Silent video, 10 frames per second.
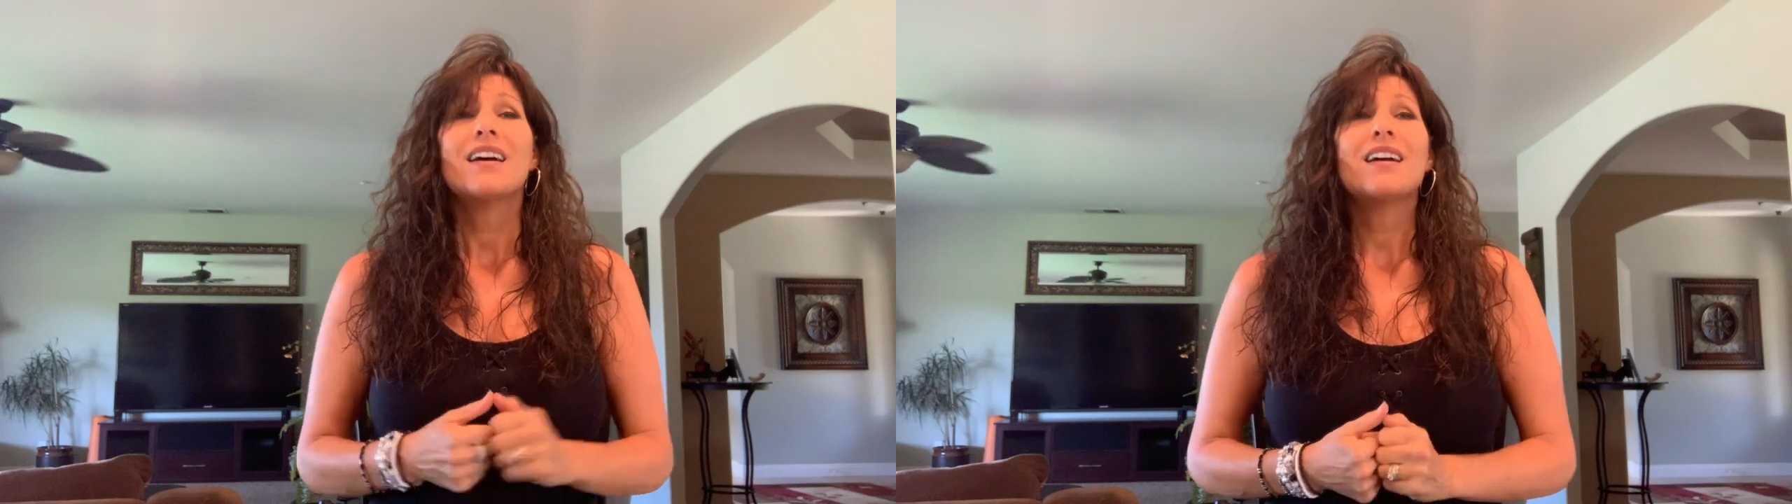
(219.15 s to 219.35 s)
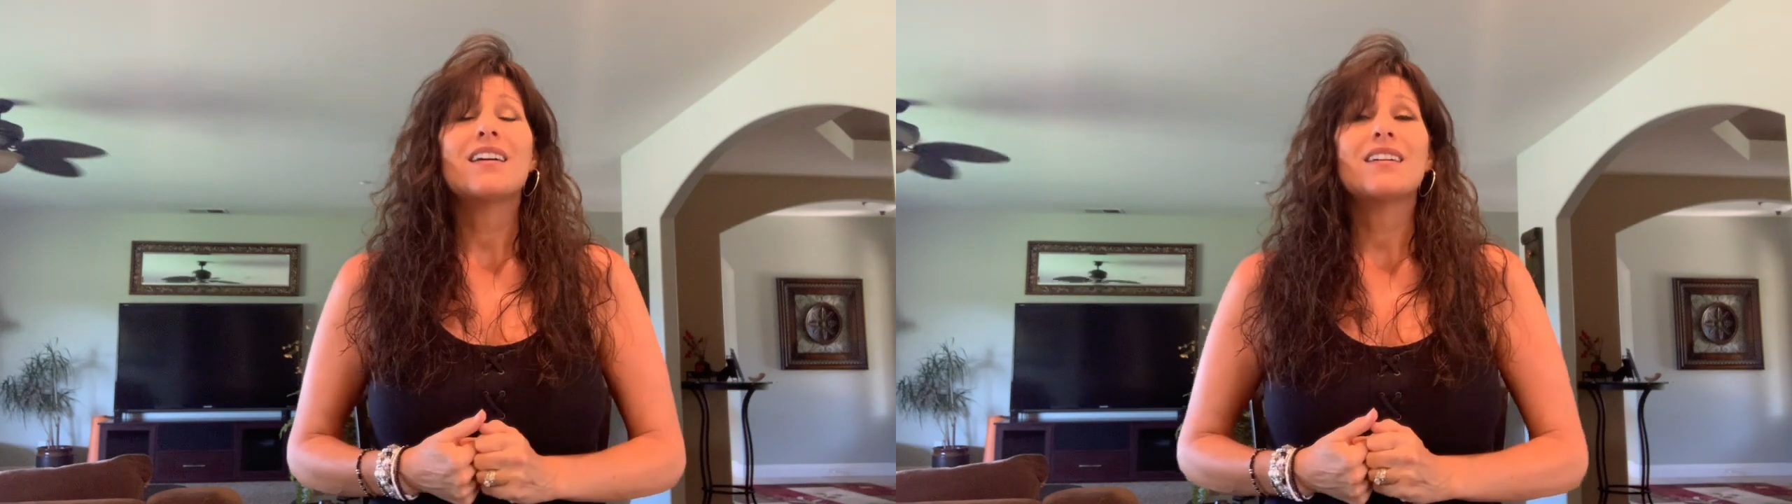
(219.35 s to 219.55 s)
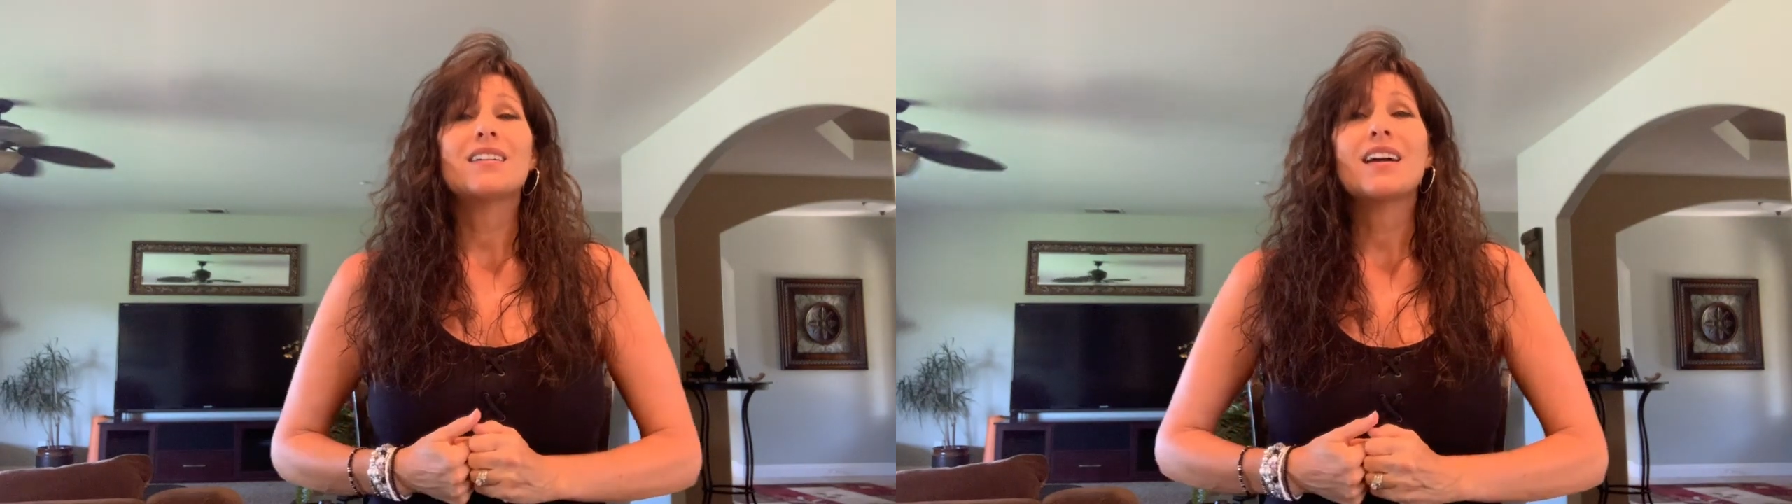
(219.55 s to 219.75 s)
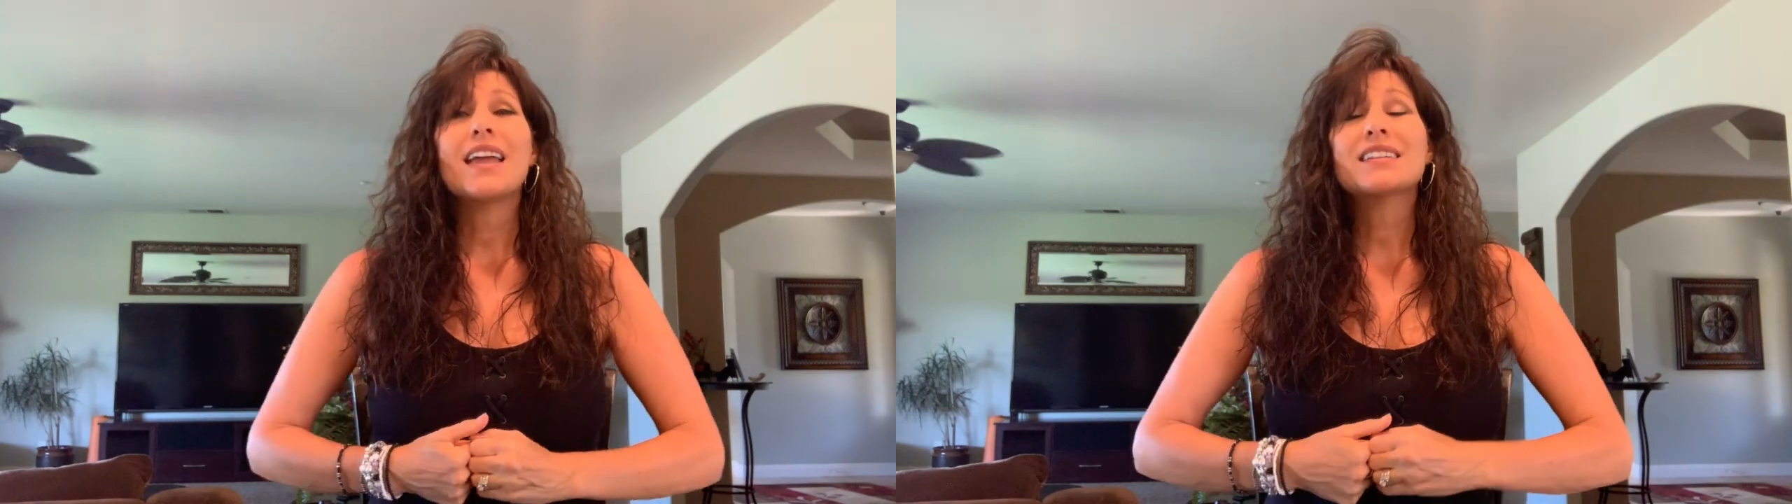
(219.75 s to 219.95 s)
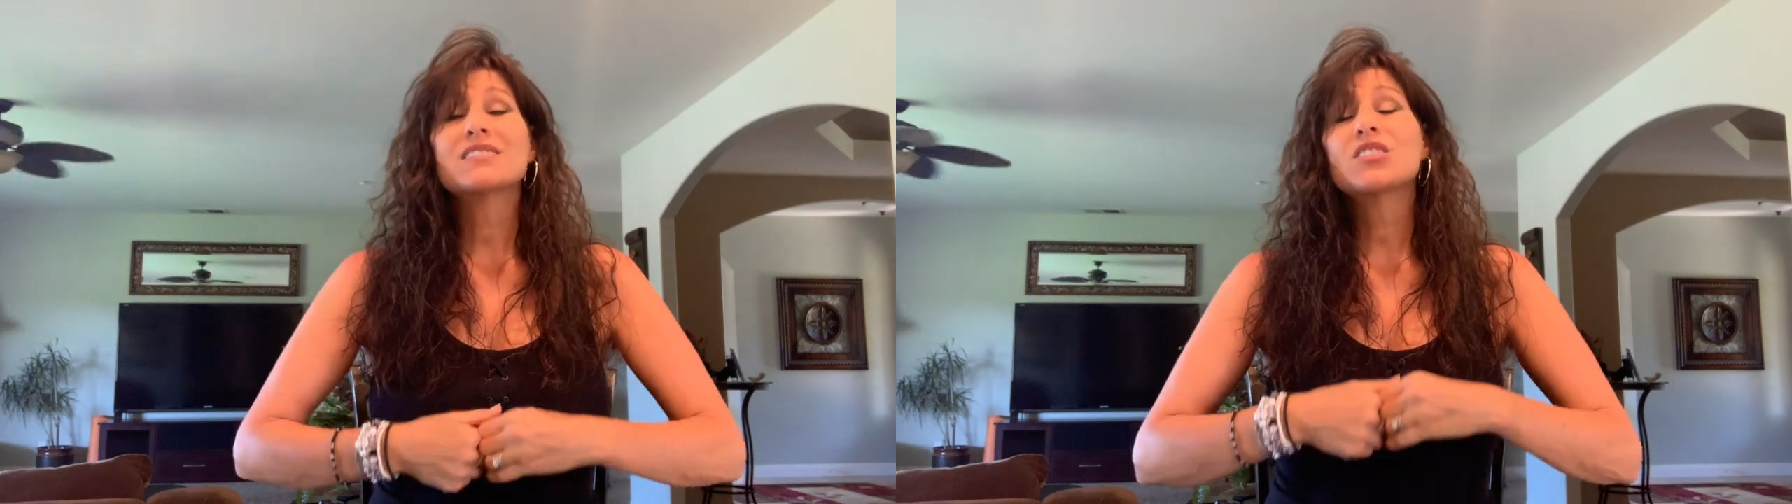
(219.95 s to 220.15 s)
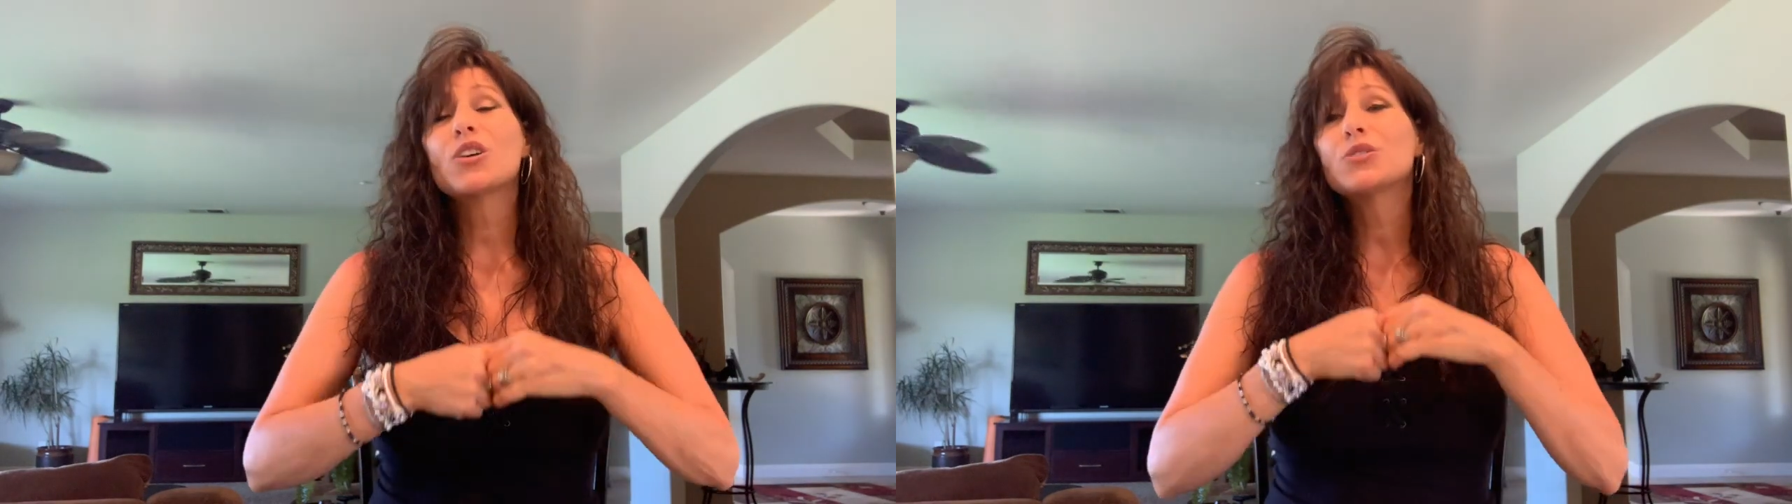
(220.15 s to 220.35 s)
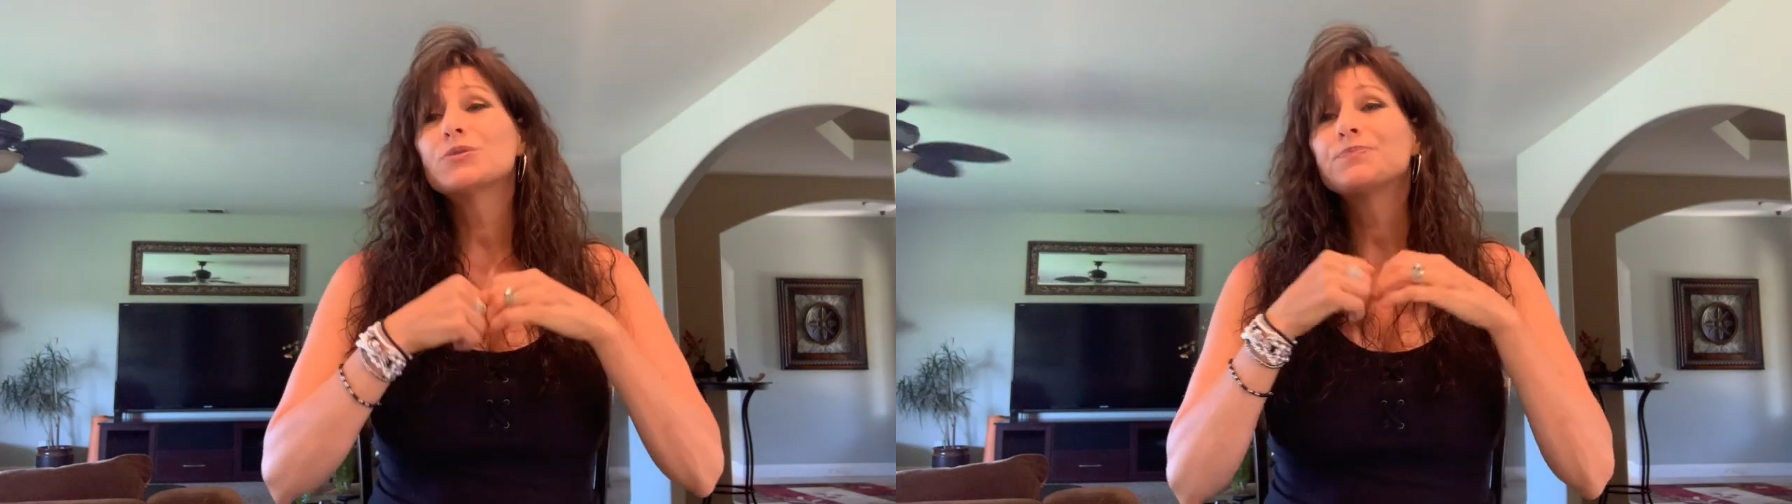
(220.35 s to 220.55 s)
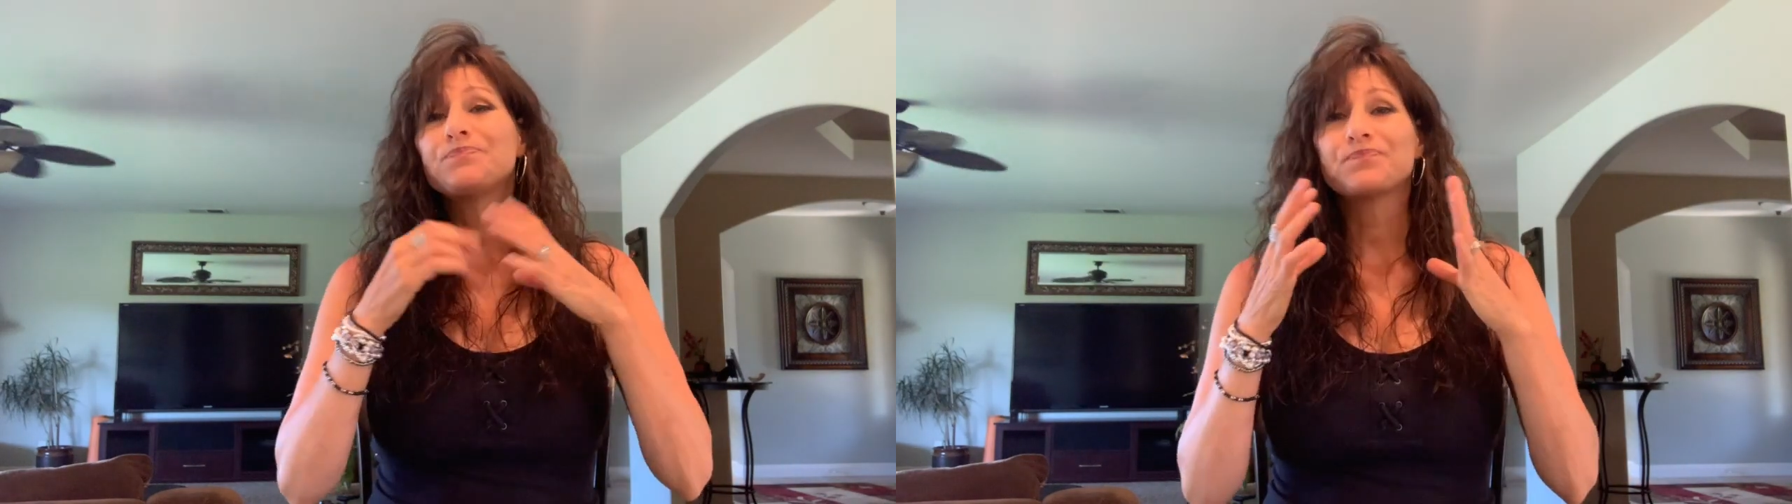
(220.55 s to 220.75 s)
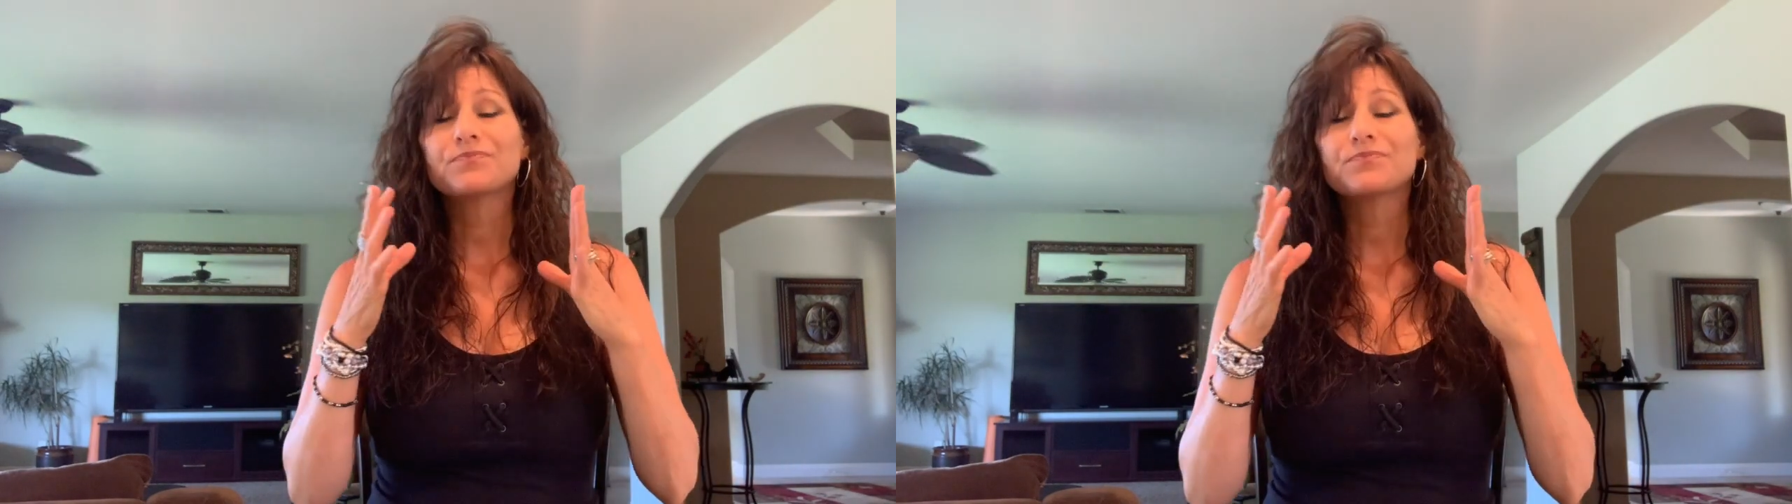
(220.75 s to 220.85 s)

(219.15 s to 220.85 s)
And so